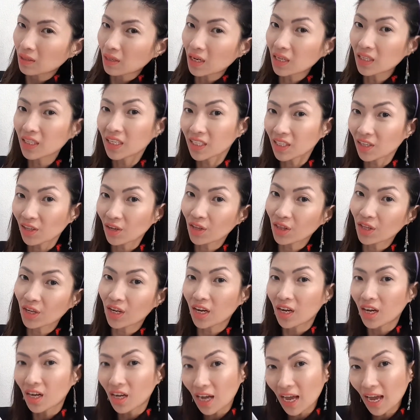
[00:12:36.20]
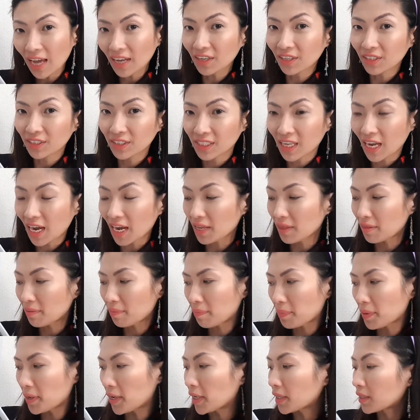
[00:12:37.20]
a little on the higher side,
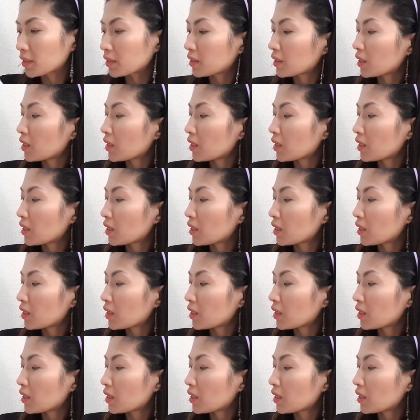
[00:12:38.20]
but